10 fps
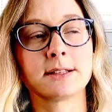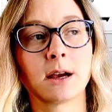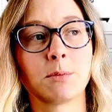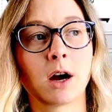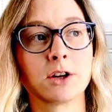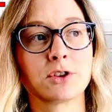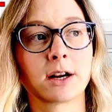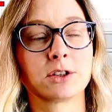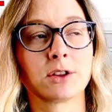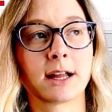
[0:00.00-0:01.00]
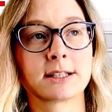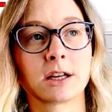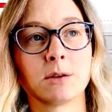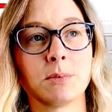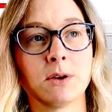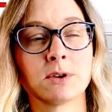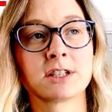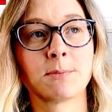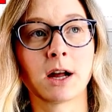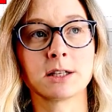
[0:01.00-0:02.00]
subcontractor that's going to be
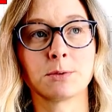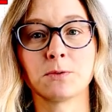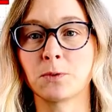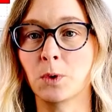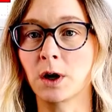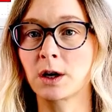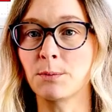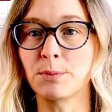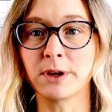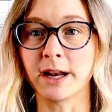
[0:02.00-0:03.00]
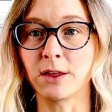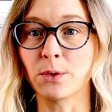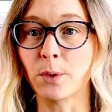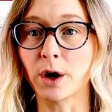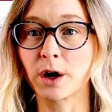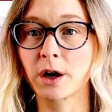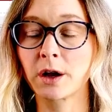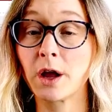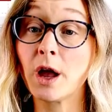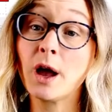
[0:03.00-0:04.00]
responsible for completing the work.
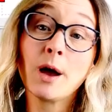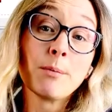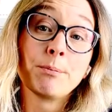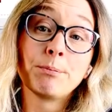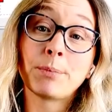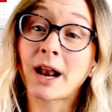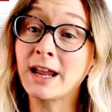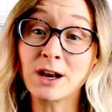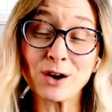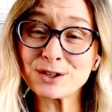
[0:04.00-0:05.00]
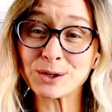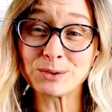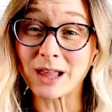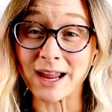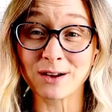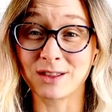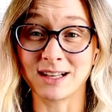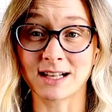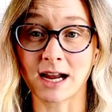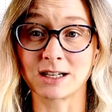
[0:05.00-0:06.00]
But I can also layer
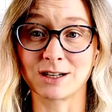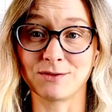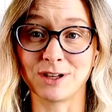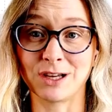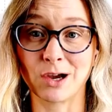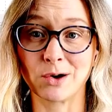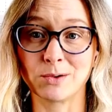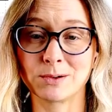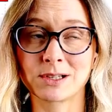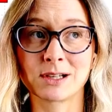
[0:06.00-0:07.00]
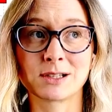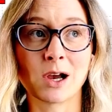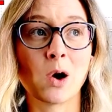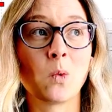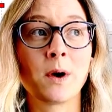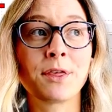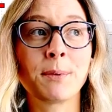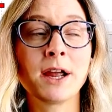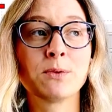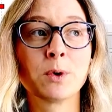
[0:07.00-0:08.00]
these activity codes. So with
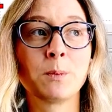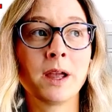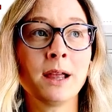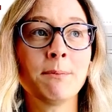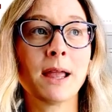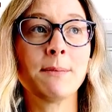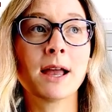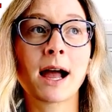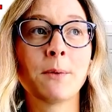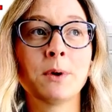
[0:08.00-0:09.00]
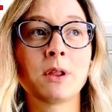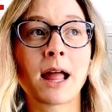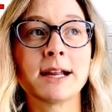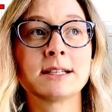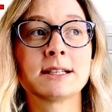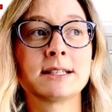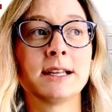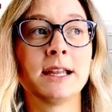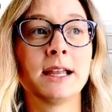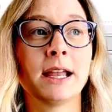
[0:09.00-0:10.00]
my grouping, maybe I would like to
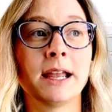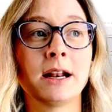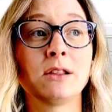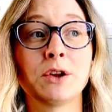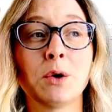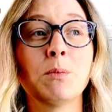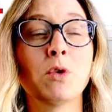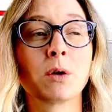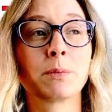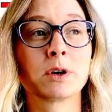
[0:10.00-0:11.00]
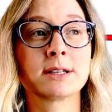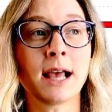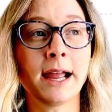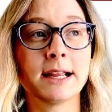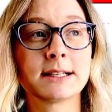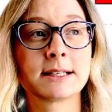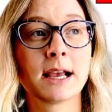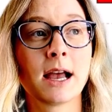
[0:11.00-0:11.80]
see it a little more precise.